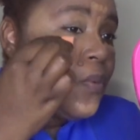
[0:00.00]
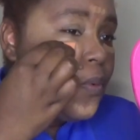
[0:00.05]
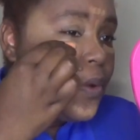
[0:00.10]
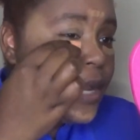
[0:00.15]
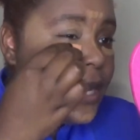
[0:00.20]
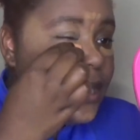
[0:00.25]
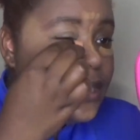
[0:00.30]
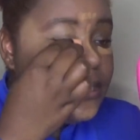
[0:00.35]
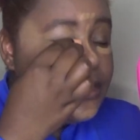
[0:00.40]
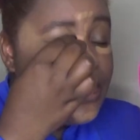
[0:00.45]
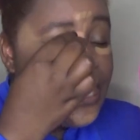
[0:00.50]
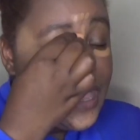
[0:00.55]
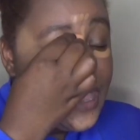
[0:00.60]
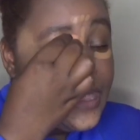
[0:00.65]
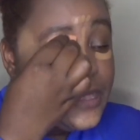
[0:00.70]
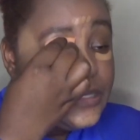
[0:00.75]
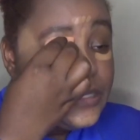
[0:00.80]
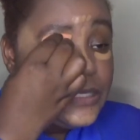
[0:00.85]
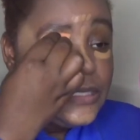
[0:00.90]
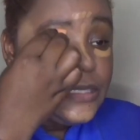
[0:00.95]

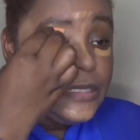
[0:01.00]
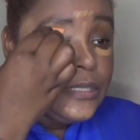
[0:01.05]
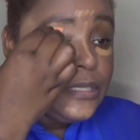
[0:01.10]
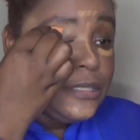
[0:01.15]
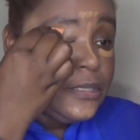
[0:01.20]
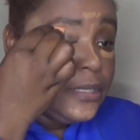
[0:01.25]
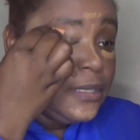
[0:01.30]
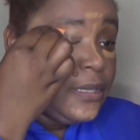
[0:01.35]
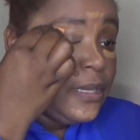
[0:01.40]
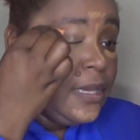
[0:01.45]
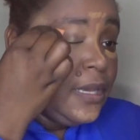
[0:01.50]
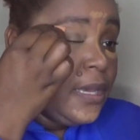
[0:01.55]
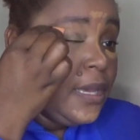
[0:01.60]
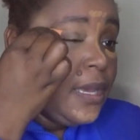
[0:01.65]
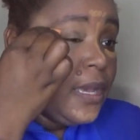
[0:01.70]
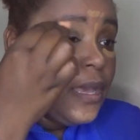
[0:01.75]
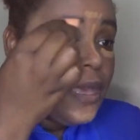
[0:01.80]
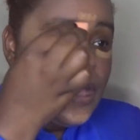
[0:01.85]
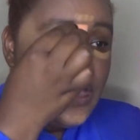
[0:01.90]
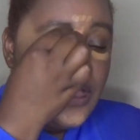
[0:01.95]
retest,
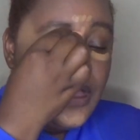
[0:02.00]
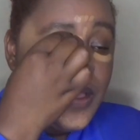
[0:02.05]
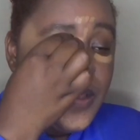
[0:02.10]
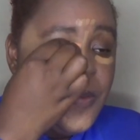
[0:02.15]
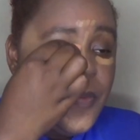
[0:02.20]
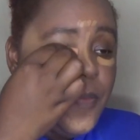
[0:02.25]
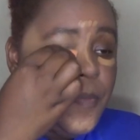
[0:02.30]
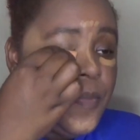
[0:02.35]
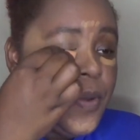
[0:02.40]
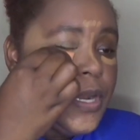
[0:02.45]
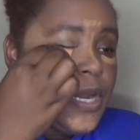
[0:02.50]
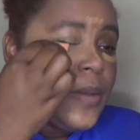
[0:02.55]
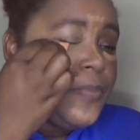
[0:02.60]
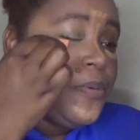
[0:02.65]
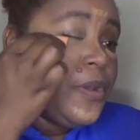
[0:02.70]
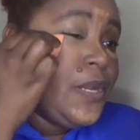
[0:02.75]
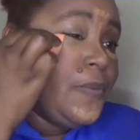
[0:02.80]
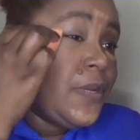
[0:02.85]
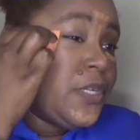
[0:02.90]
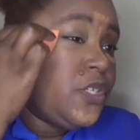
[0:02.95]
um, but I
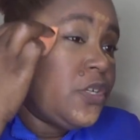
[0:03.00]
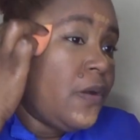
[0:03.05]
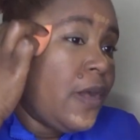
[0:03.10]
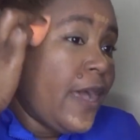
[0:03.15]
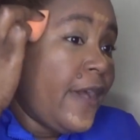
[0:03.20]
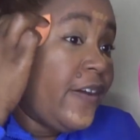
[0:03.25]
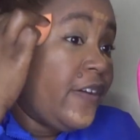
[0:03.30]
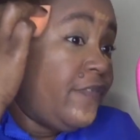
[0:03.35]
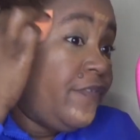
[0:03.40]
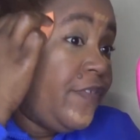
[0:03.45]
pretty much know how I